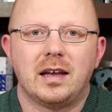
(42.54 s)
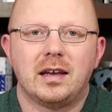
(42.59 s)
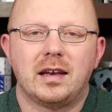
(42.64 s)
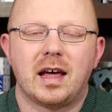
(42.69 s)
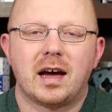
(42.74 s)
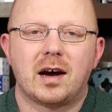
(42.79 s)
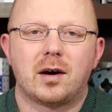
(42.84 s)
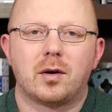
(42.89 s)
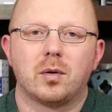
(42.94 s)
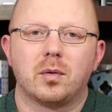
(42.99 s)

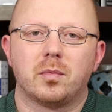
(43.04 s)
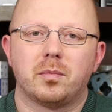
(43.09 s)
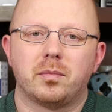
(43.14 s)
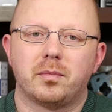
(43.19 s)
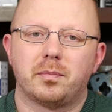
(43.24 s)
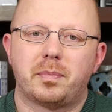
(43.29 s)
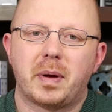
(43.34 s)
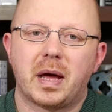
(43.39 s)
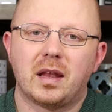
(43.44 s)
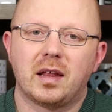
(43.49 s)
Now,
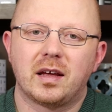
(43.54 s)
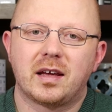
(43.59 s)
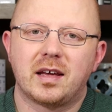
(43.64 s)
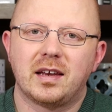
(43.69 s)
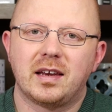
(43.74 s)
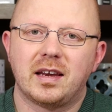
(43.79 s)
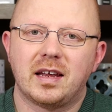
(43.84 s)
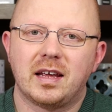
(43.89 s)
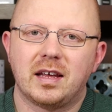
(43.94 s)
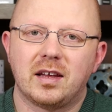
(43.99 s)

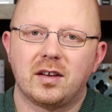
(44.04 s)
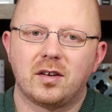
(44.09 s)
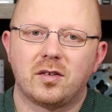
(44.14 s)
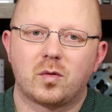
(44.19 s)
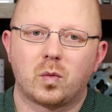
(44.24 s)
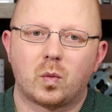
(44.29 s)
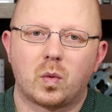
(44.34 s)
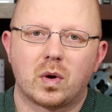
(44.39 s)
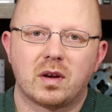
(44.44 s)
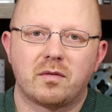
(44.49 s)
Pelikan
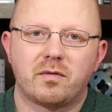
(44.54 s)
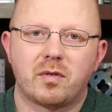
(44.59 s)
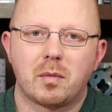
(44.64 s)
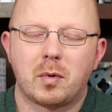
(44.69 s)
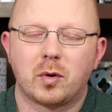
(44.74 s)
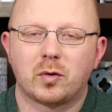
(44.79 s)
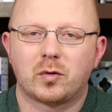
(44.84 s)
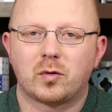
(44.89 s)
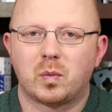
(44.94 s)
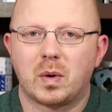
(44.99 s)
is one of the
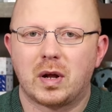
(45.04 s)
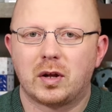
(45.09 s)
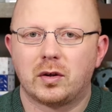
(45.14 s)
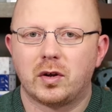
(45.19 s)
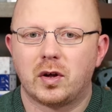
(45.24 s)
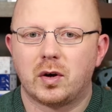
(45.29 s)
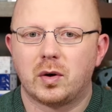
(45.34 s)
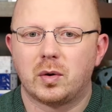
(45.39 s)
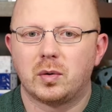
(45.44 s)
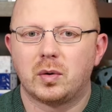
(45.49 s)
most
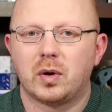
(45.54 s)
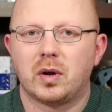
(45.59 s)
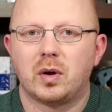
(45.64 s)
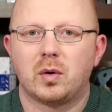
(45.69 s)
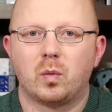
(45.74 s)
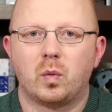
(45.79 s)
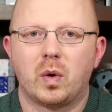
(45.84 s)
well-known,